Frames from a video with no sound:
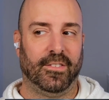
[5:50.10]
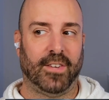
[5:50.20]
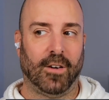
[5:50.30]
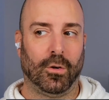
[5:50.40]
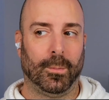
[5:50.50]

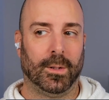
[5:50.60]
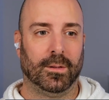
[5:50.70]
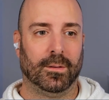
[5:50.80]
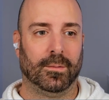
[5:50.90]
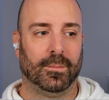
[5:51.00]
Terrible.
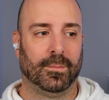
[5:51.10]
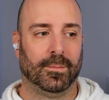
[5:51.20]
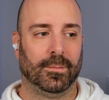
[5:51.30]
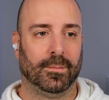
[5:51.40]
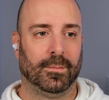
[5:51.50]
Troy,
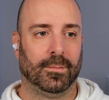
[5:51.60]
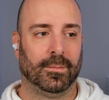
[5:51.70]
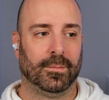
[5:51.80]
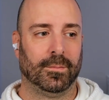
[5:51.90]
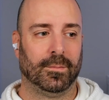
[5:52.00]
did you
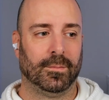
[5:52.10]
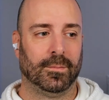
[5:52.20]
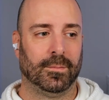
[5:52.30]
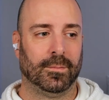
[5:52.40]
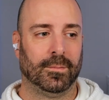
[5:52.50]
hear?
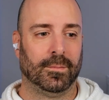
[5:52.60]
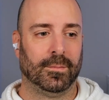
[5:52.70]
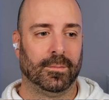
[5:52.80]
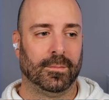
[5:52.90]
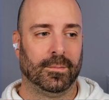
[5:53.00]

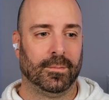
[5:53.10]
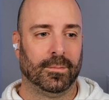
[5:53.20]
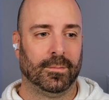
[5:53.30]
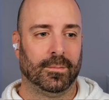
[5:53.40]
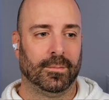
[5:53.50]

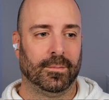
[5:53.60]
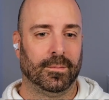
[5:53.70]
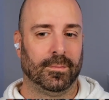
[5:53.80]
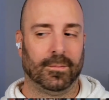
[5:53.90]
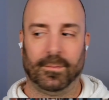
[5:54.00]
All
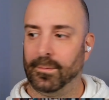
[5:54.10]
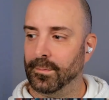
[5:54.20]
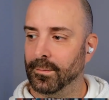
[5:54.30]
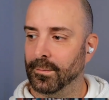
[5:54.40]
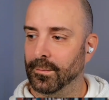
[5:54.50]
dogs are blue now.